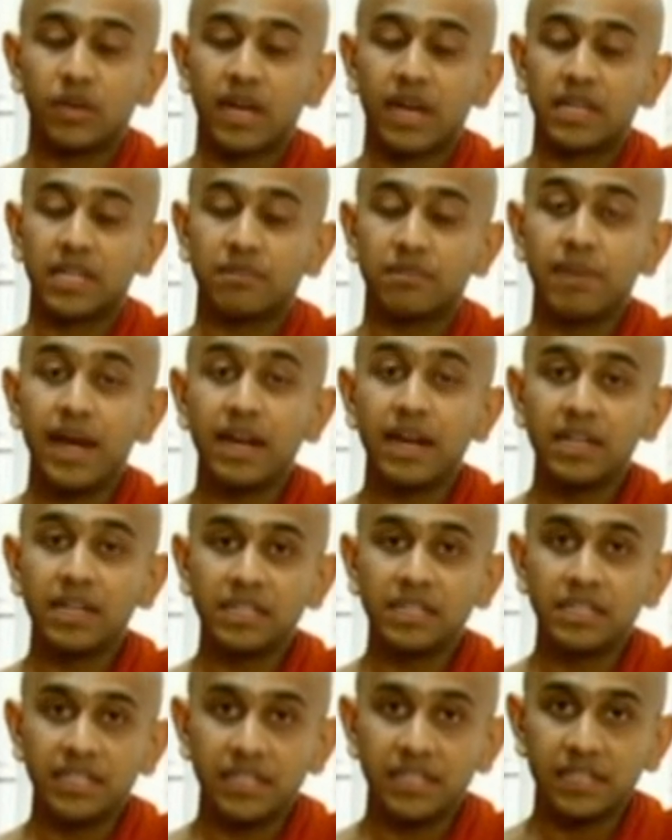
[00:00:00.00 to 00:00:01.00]

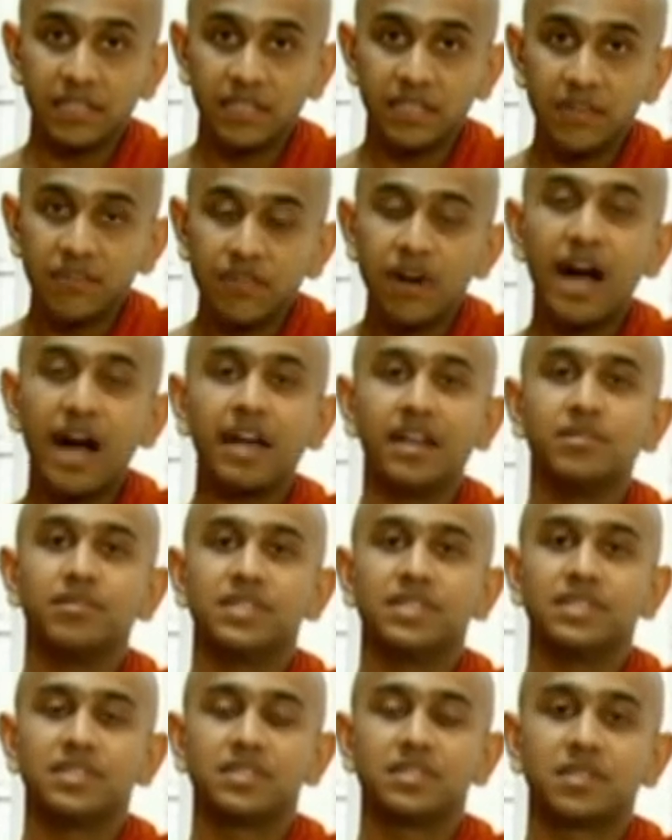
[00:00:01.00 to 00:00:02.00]
abandon
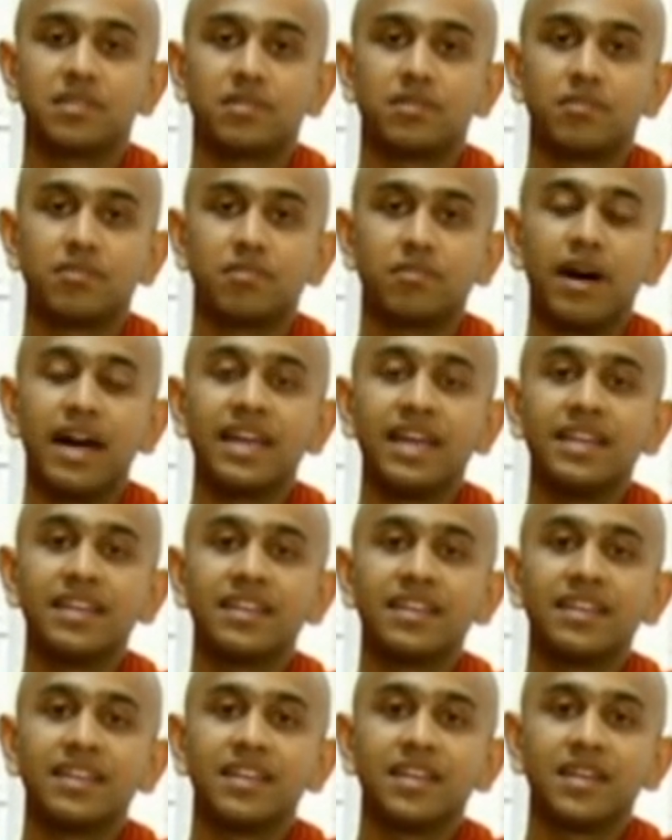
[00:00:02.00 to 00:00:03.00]
defilements
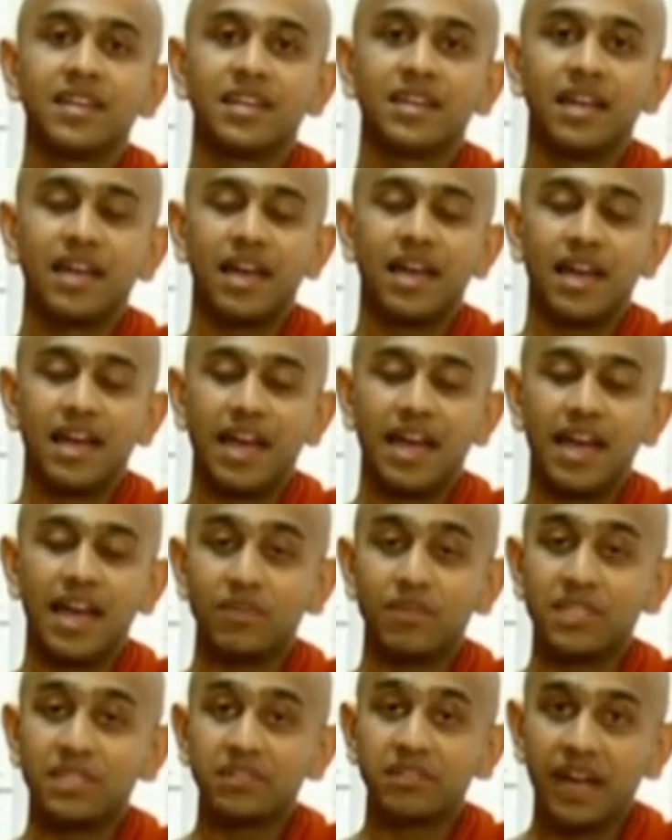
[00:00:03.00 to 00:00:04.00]
and
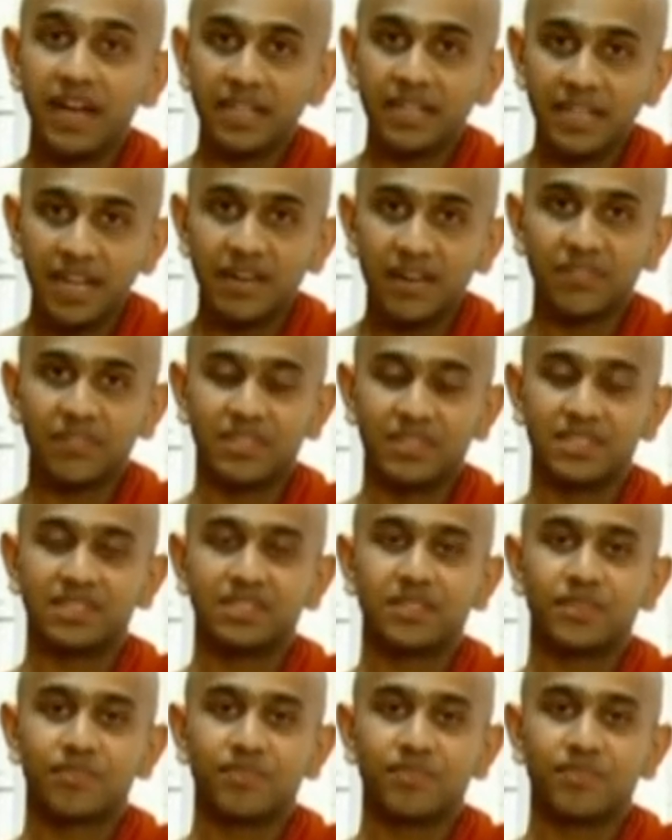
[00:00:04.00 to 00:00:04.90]
with great effort.